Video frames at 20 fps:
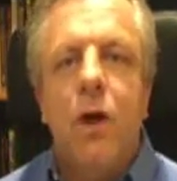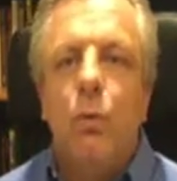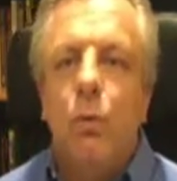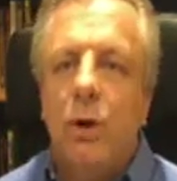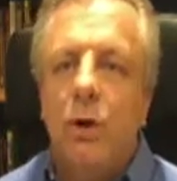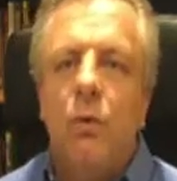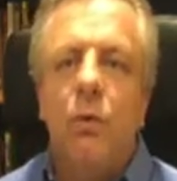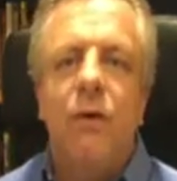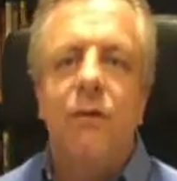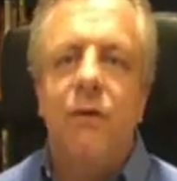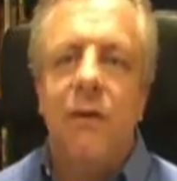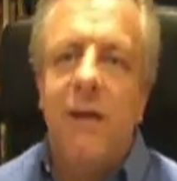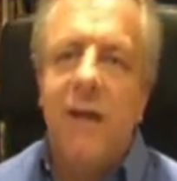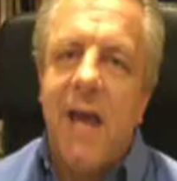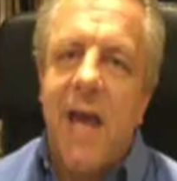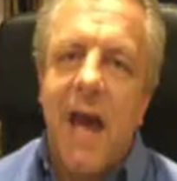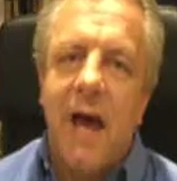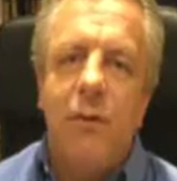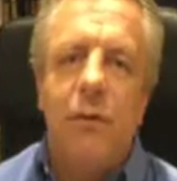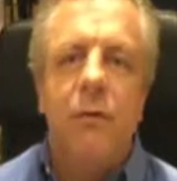We're going to
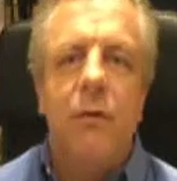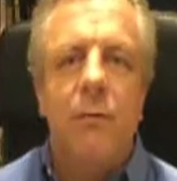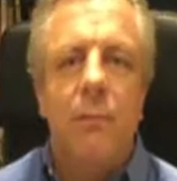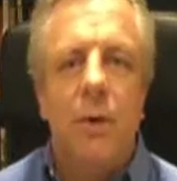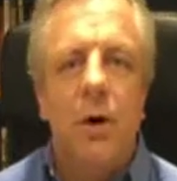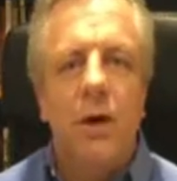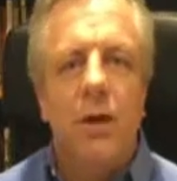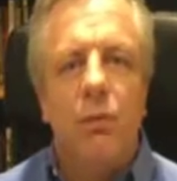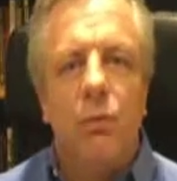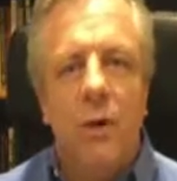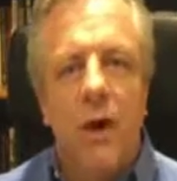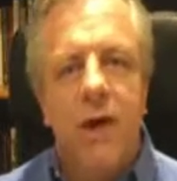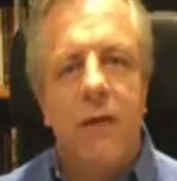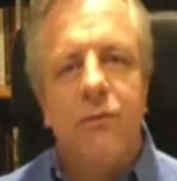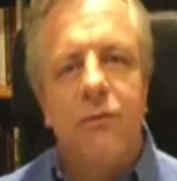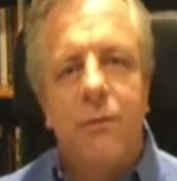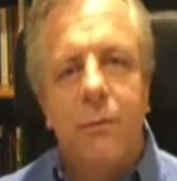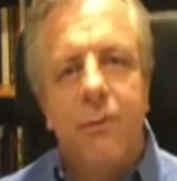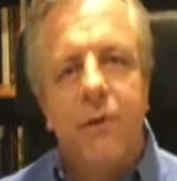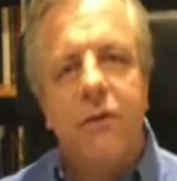gather the money
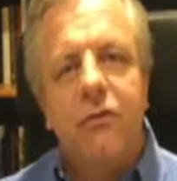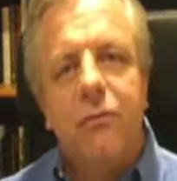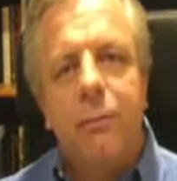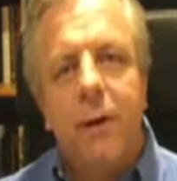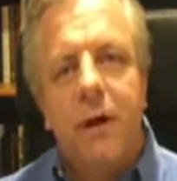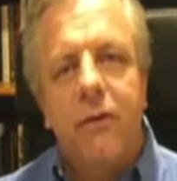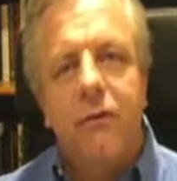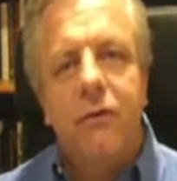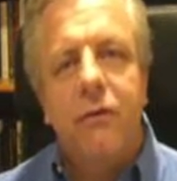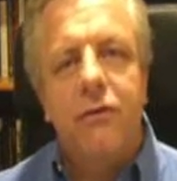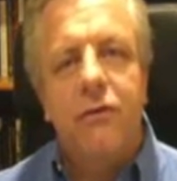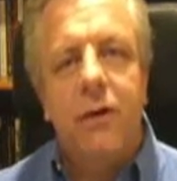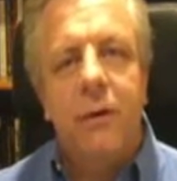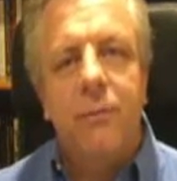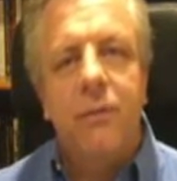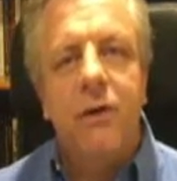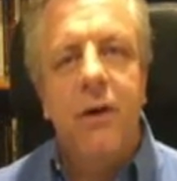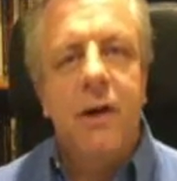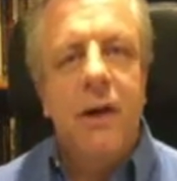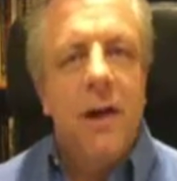raised from these
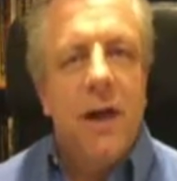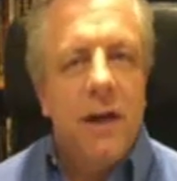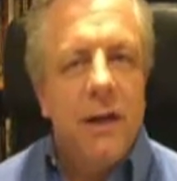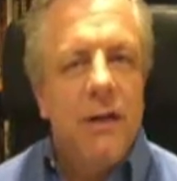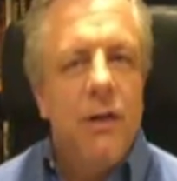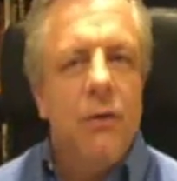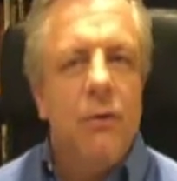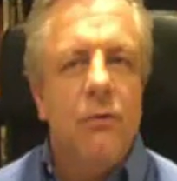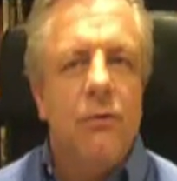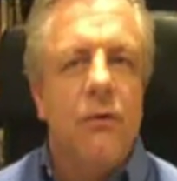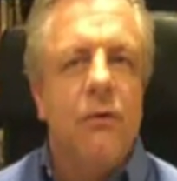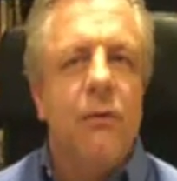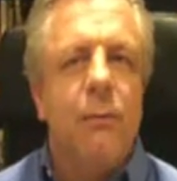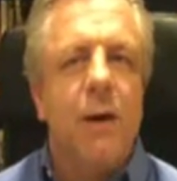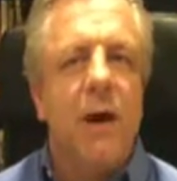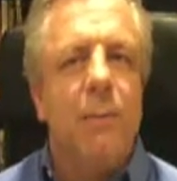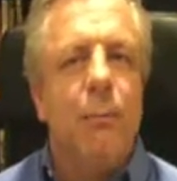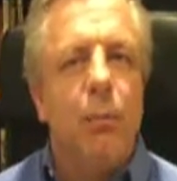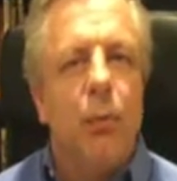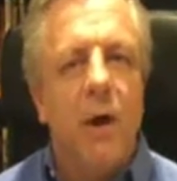sponsorships and use it to
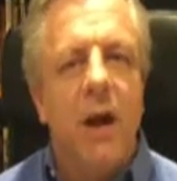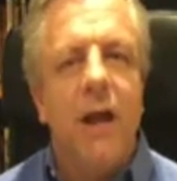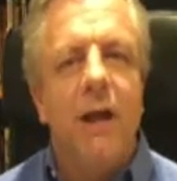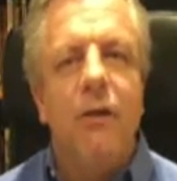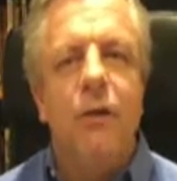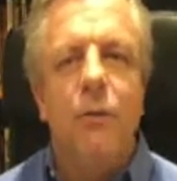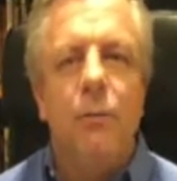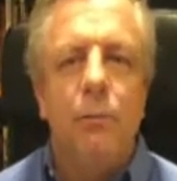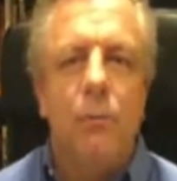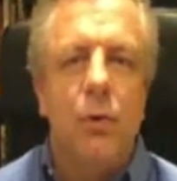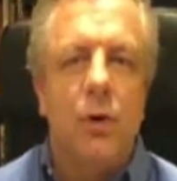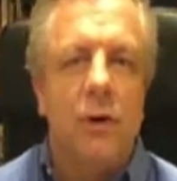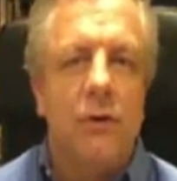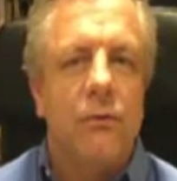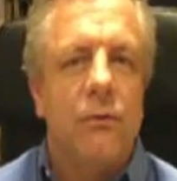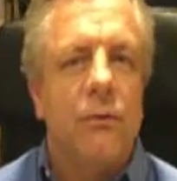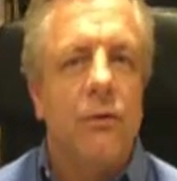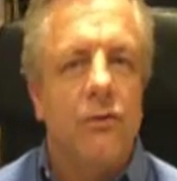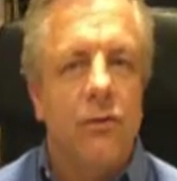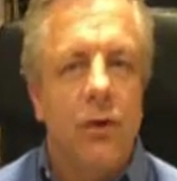buy brand new books
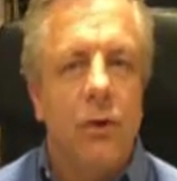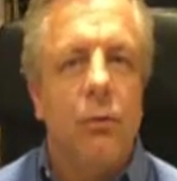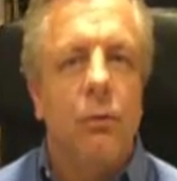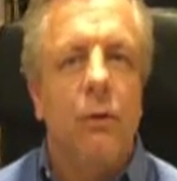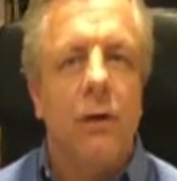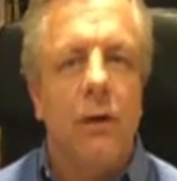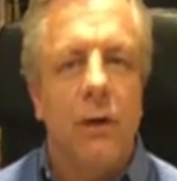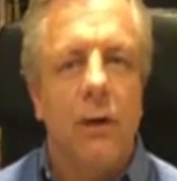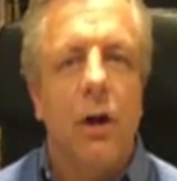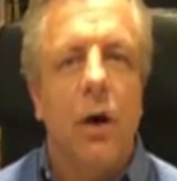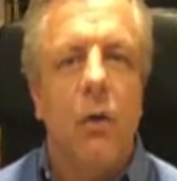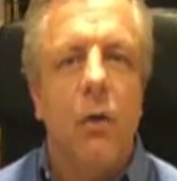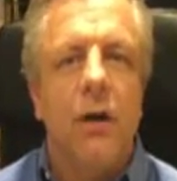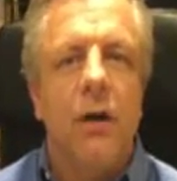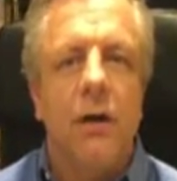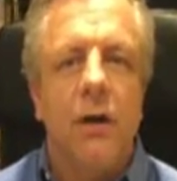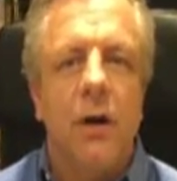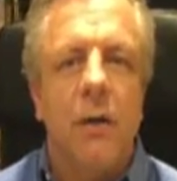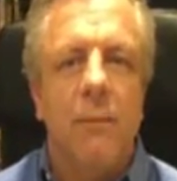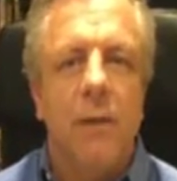for children in
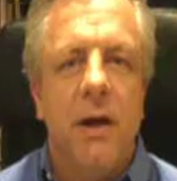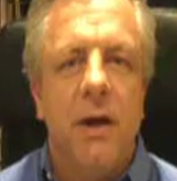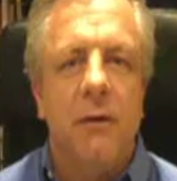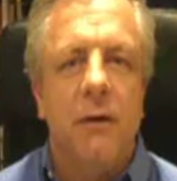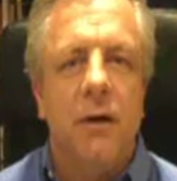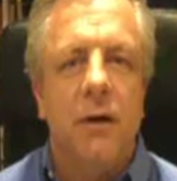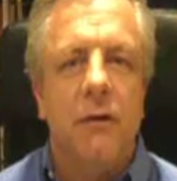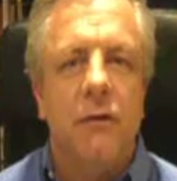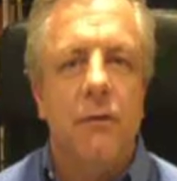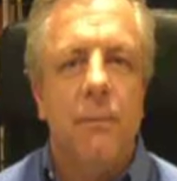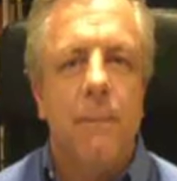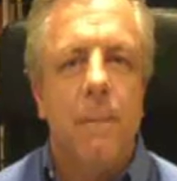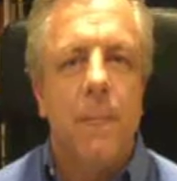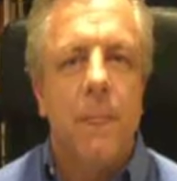low-income areas.